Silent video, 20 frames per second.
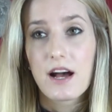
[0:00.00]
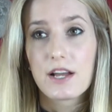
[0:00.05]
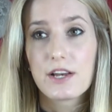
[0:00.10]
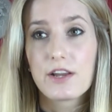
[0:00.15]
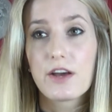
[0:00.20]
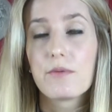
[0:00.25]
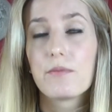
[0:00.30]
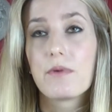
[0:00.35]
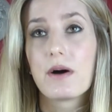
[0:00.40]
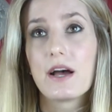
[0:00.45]
I
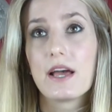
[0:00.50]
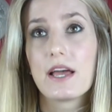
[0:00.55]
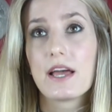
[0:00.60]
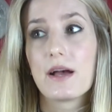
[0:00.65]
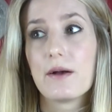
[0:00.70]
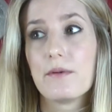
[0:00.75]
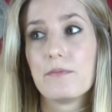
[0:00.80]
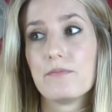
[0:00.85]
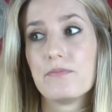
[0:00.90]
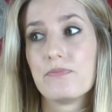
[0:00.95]
know
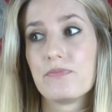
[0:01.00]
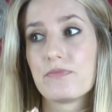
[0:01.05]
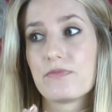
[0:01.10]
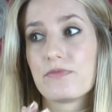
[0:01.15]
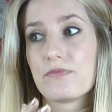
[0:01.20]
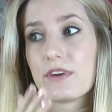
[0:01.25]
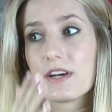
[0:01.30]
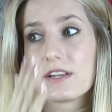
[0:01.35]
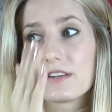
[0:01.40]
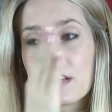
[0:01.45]
my
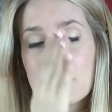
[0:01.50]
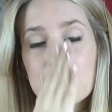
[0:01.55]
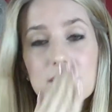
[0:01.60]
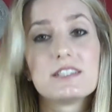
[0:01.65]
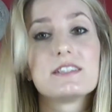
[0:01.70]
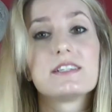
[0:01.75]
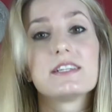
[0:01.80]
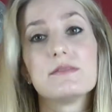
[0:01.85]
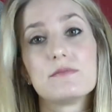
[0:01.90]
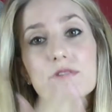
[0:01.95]

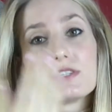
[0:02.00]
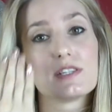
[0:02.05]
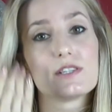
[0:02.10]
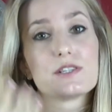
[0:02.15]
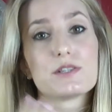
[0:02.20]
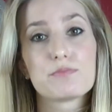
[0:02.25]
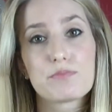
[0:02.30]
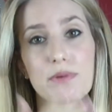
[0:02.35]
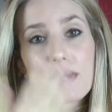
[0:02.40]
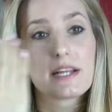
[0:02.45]
foundation seems to
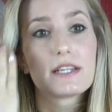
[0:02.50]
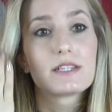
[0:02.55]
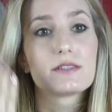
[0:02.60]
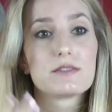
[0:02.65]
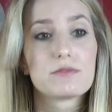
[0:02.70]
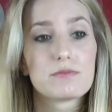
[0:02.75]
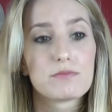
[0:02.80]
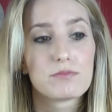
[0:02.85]
spread